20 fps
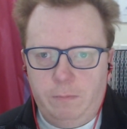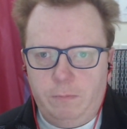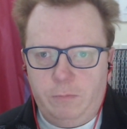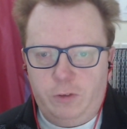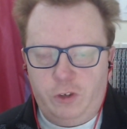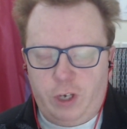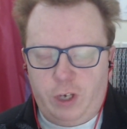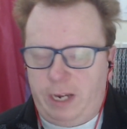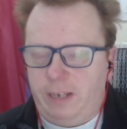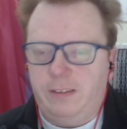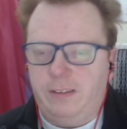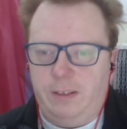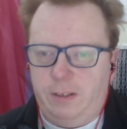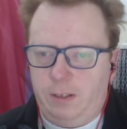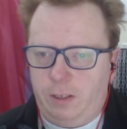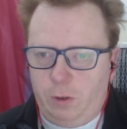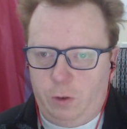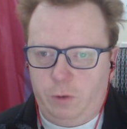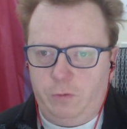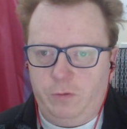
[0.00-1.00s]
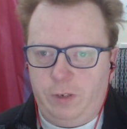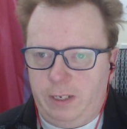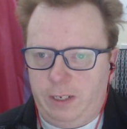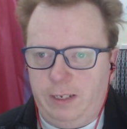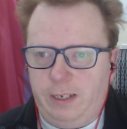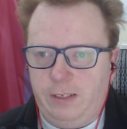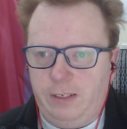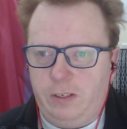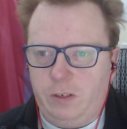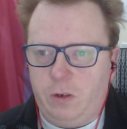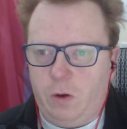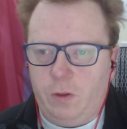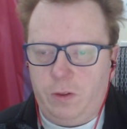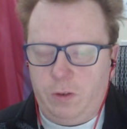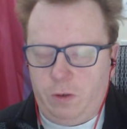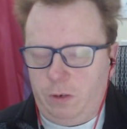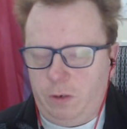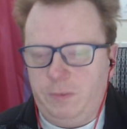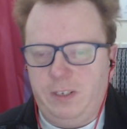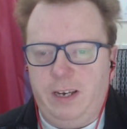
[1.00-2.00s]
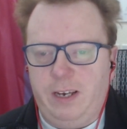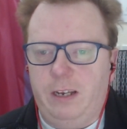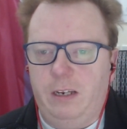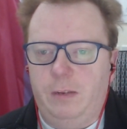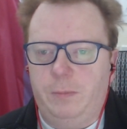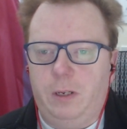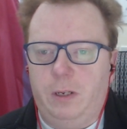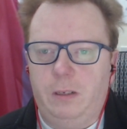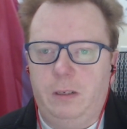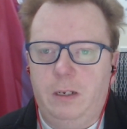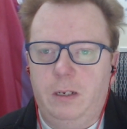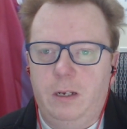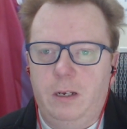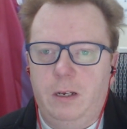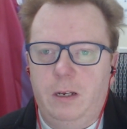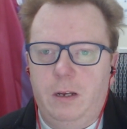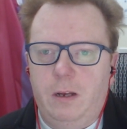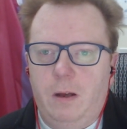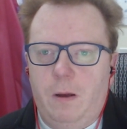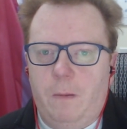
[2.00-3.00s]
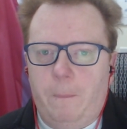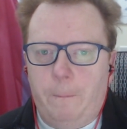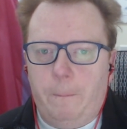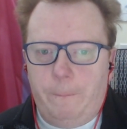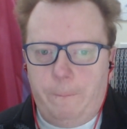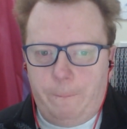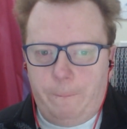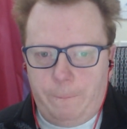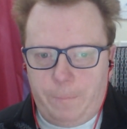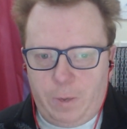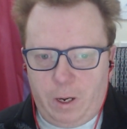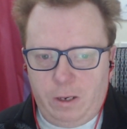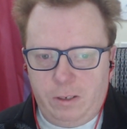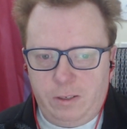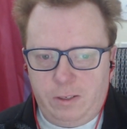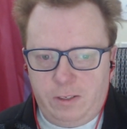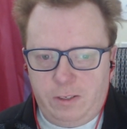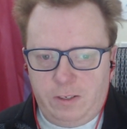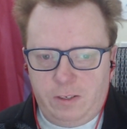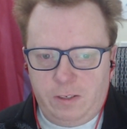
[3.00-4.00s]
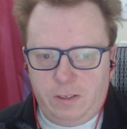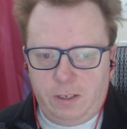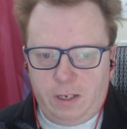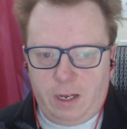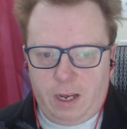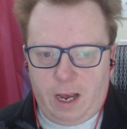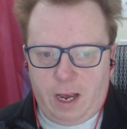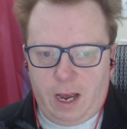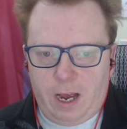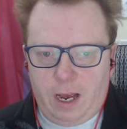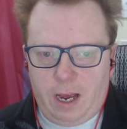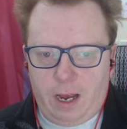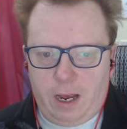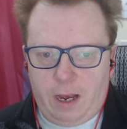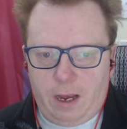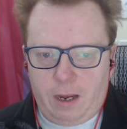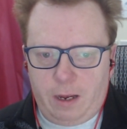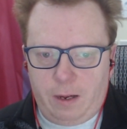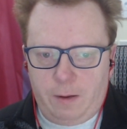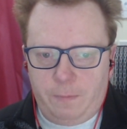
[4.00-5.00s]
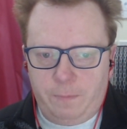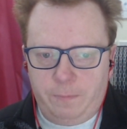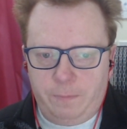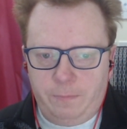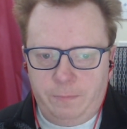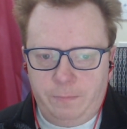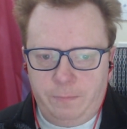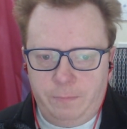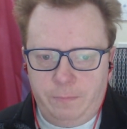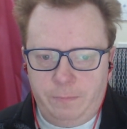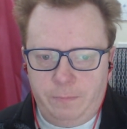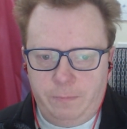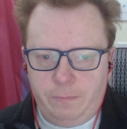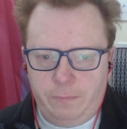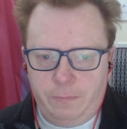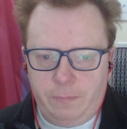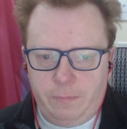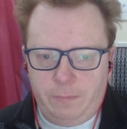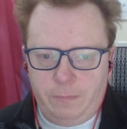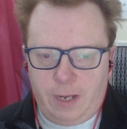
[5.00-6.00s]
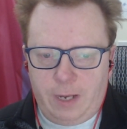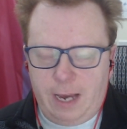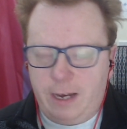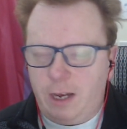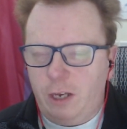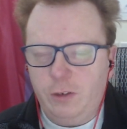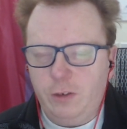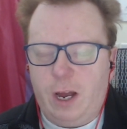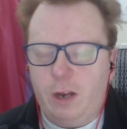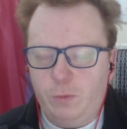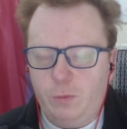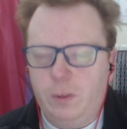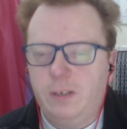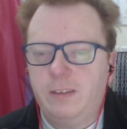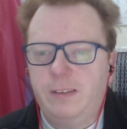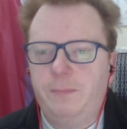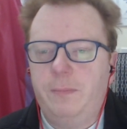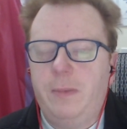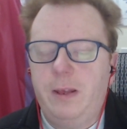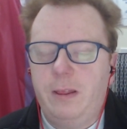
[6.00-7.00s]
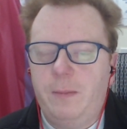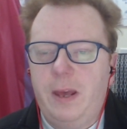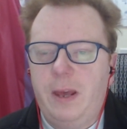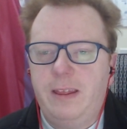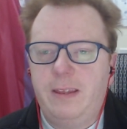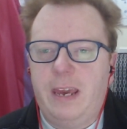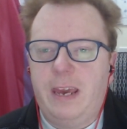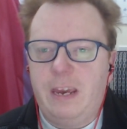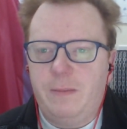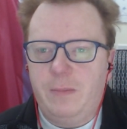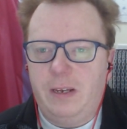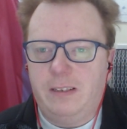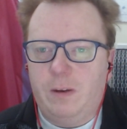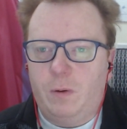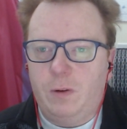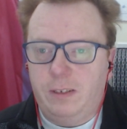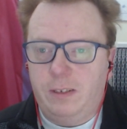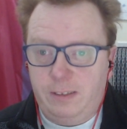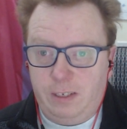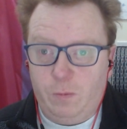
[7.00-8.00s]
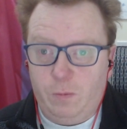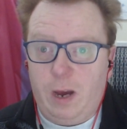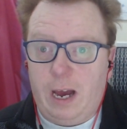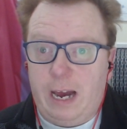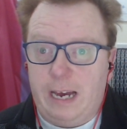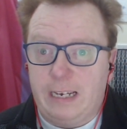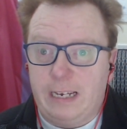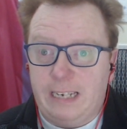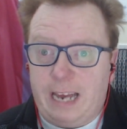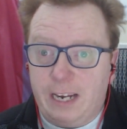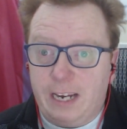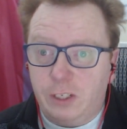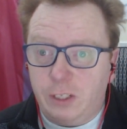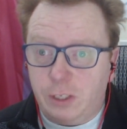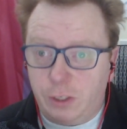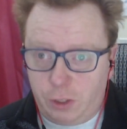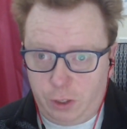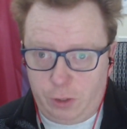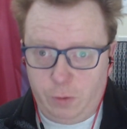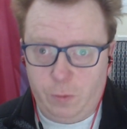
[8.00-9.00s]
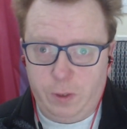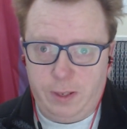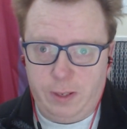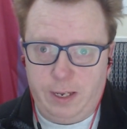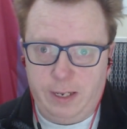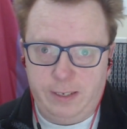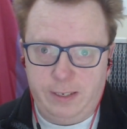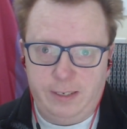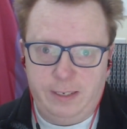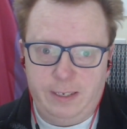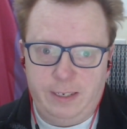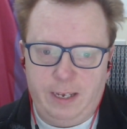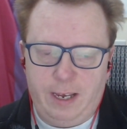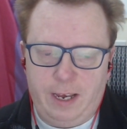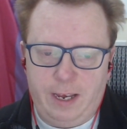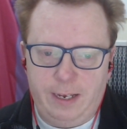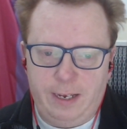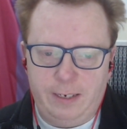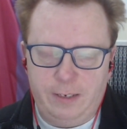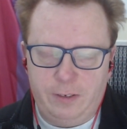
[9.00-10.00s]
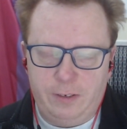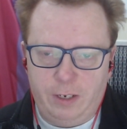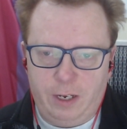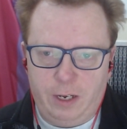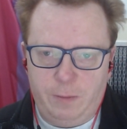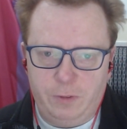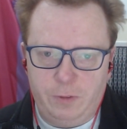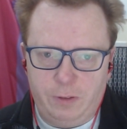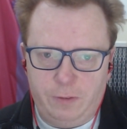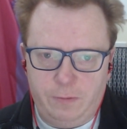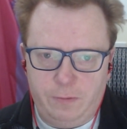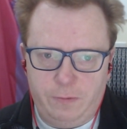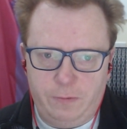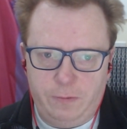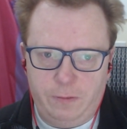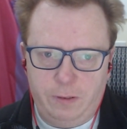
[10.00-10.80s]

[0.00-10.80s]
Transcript: chasing the unrealistic or the unobtainable, but um, because I just want to. The main aim is I want to see what I can actually do with it in terms of